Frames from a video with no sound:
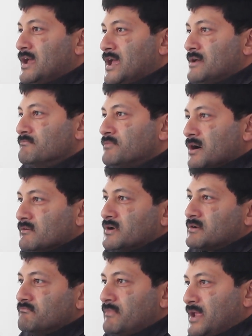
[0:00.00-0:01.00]
empower
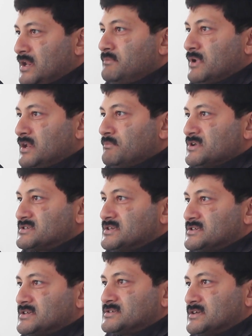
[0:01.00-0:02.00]
many, many
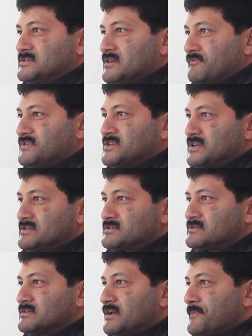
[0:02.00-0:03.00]
businesses and
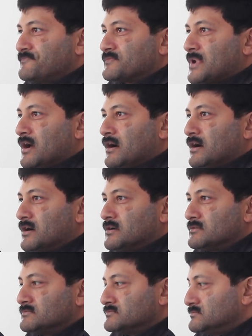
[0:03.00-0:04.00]
services
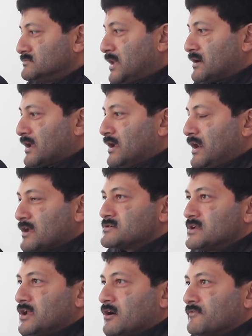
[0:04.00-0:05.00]
that can
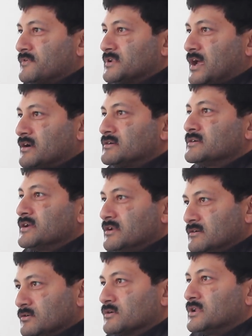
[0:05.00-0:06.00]
actually offer that
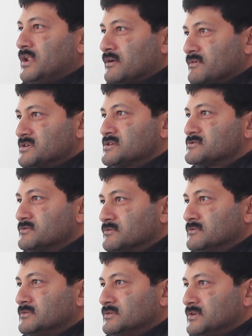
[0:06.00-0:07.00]
in local languages to
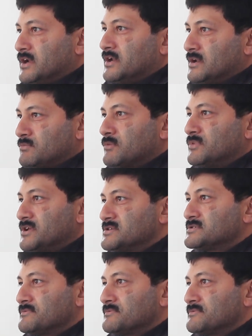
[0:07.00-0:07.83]
the Indian population.